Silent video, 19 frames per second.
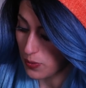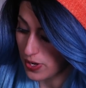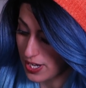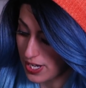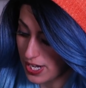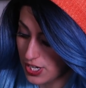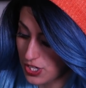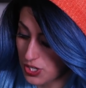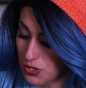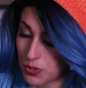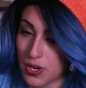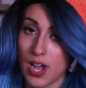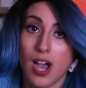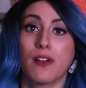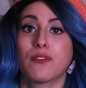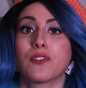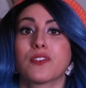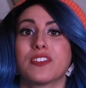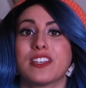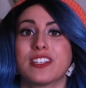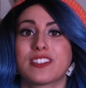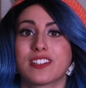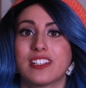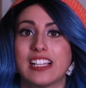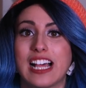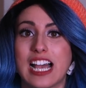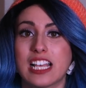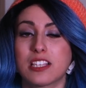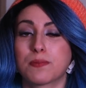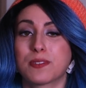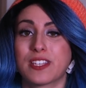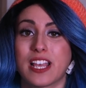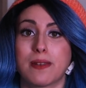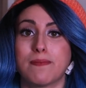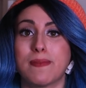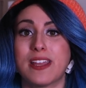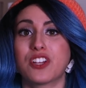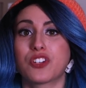we need to cover these clasps
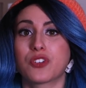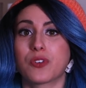and make